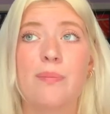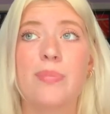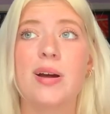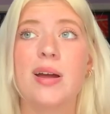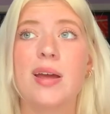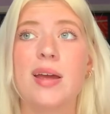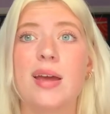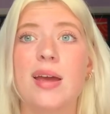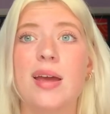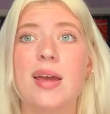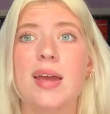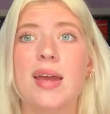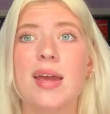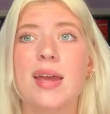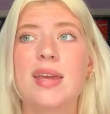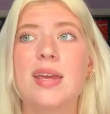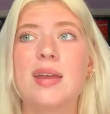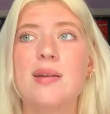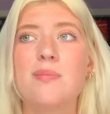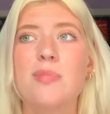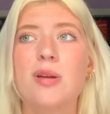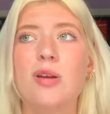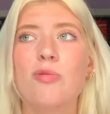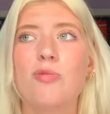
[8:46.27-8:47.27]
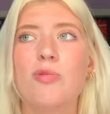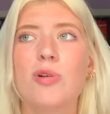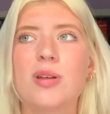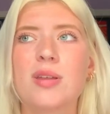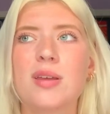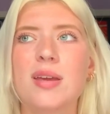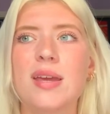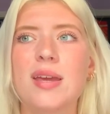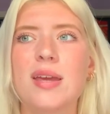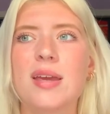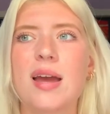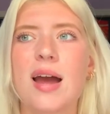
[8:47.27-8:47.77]
But it can be
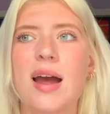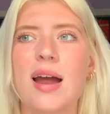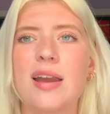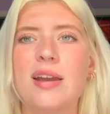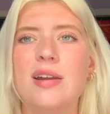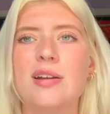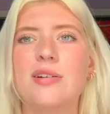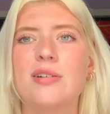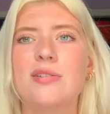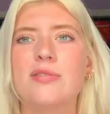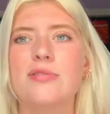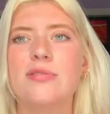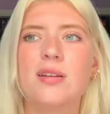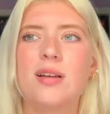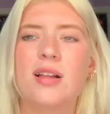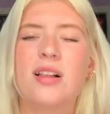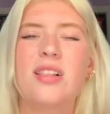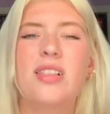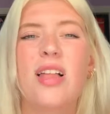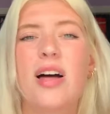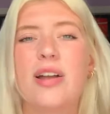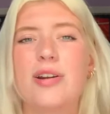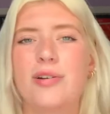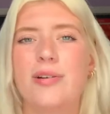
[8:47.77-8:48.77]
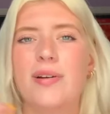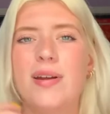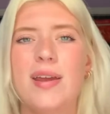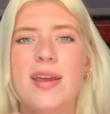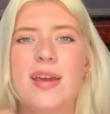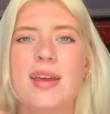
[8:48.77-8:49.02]
really kind of cluttering.